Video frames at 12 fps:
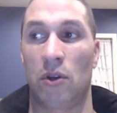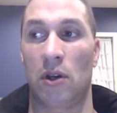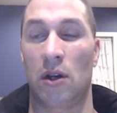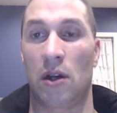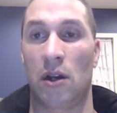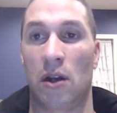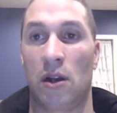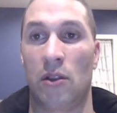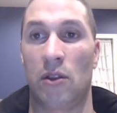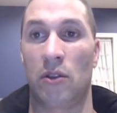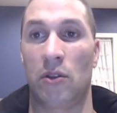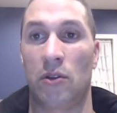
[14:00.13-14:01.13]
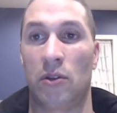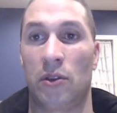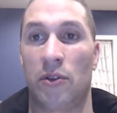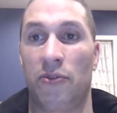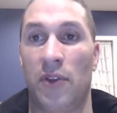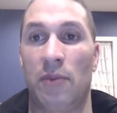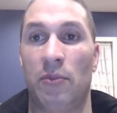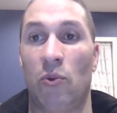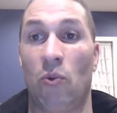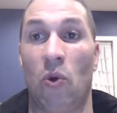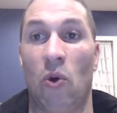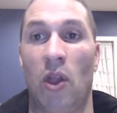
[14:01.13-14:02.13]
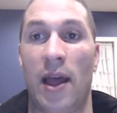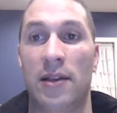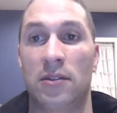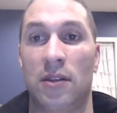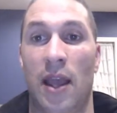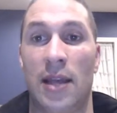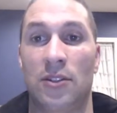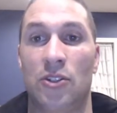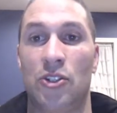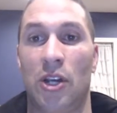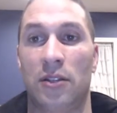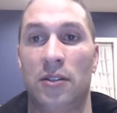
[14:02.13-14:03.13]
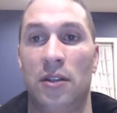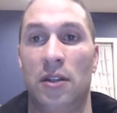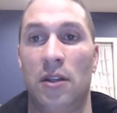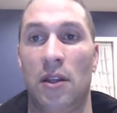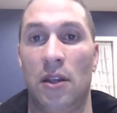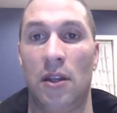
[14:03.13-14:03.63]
the family role has adjusted.